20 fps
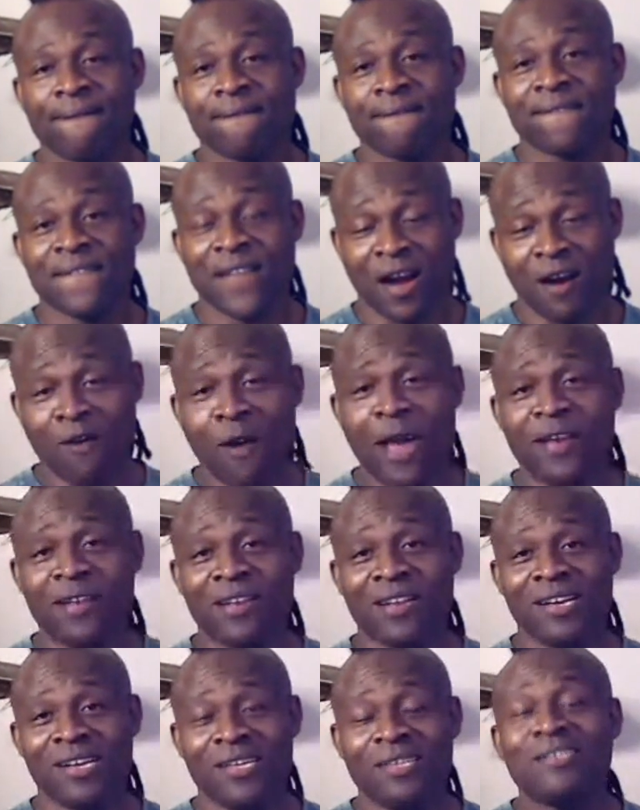All right?
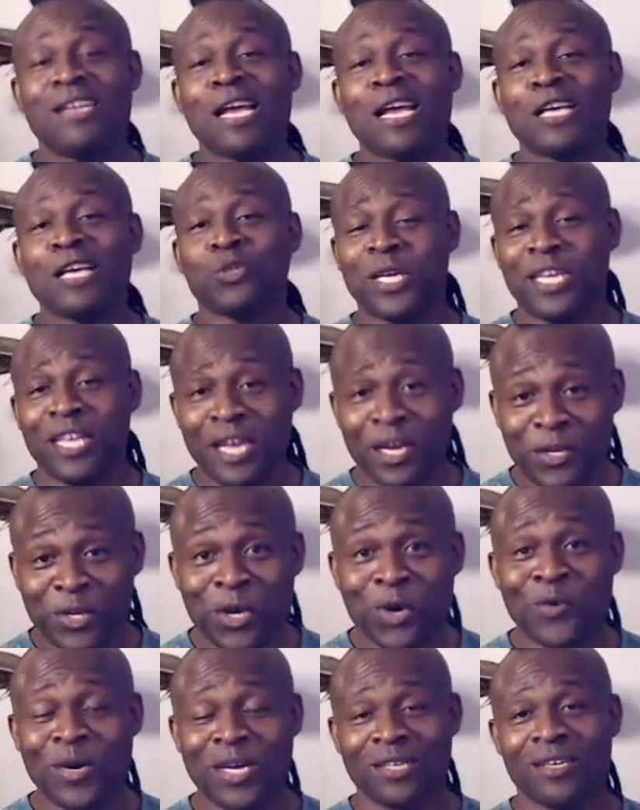That's what they're
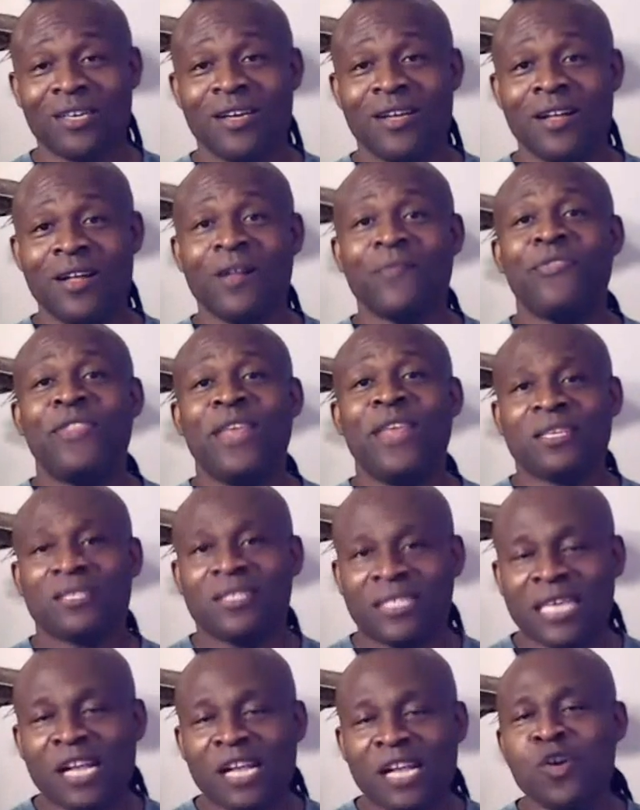doing. They're
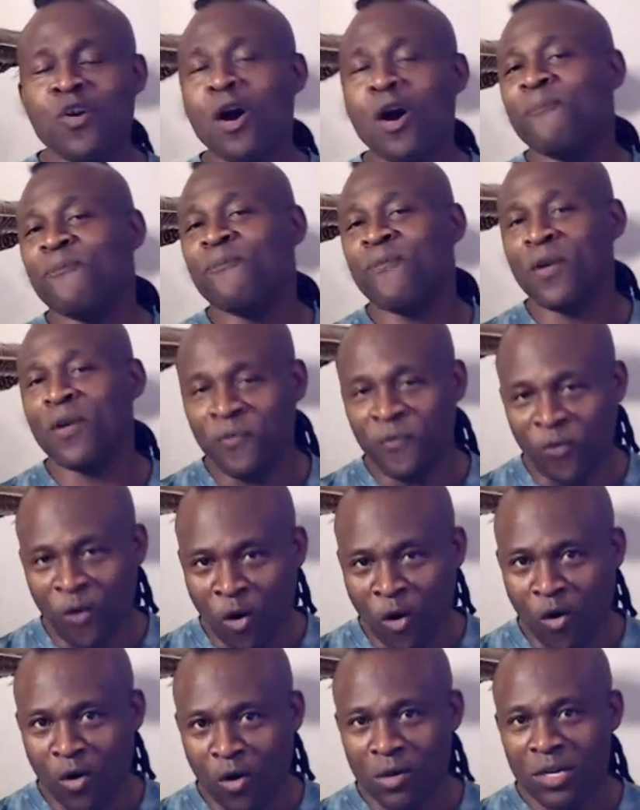setting you up for the
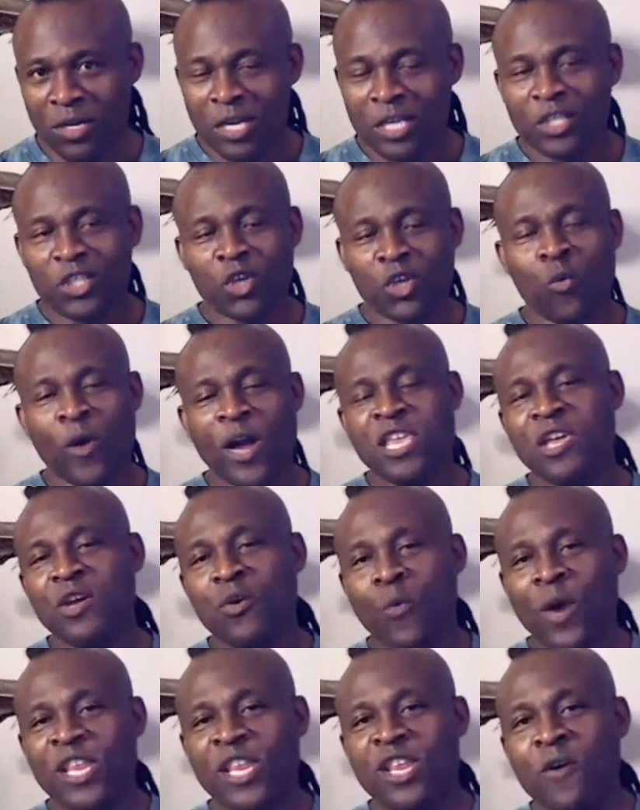fall. So
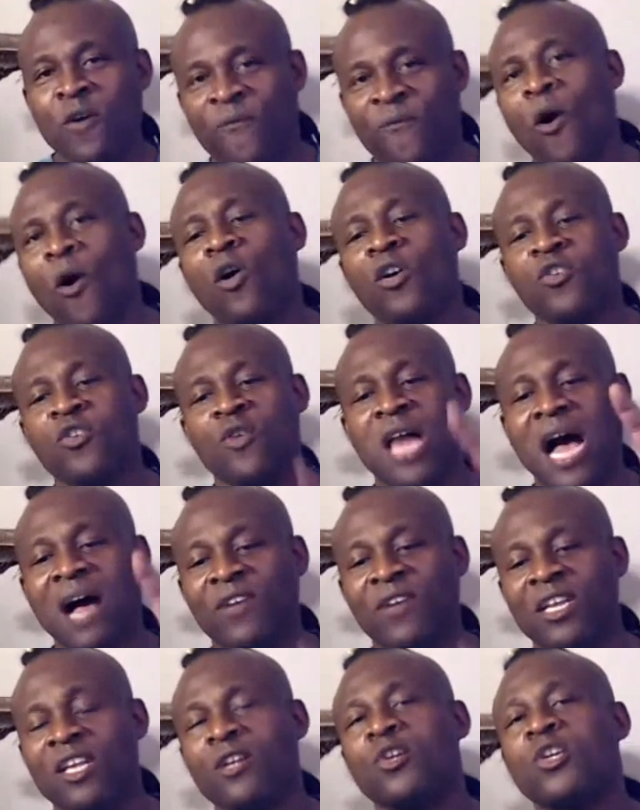when you fall, you'll have a
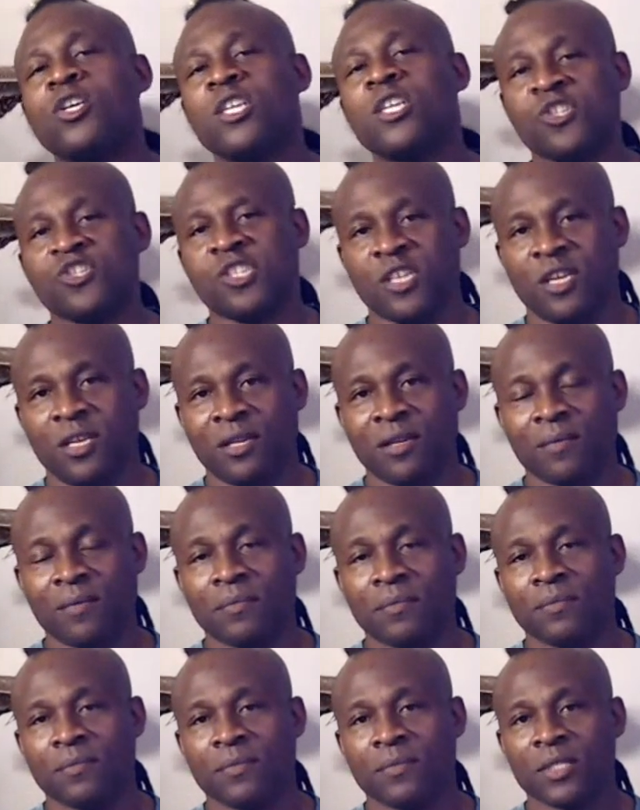little cushion.
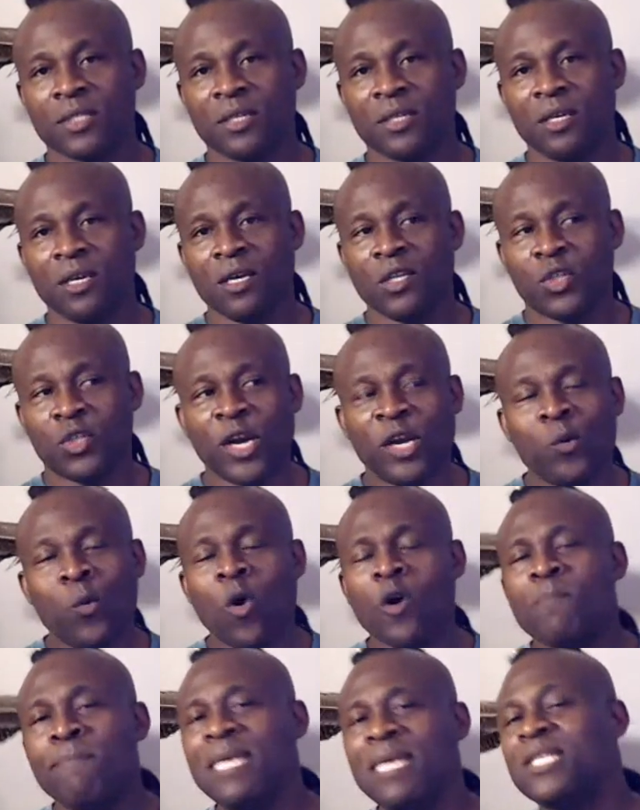So it
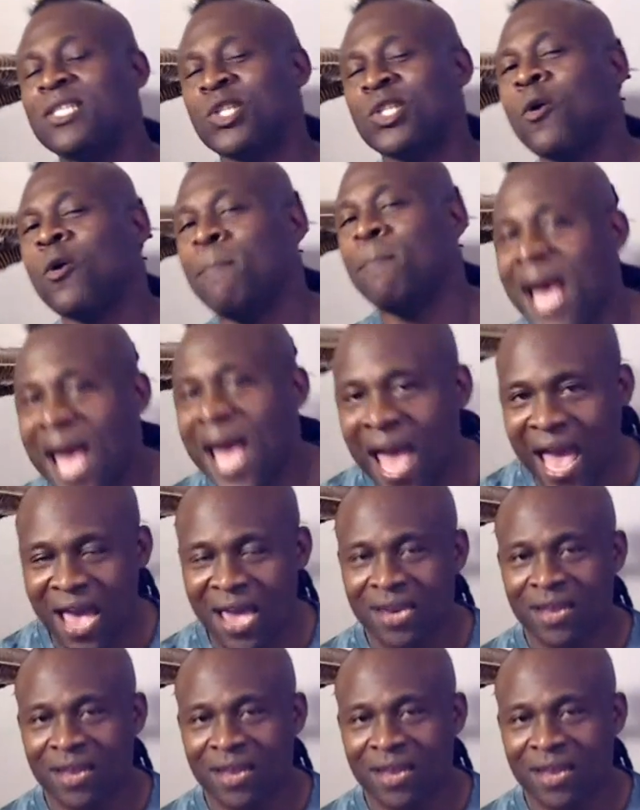won't be so bad.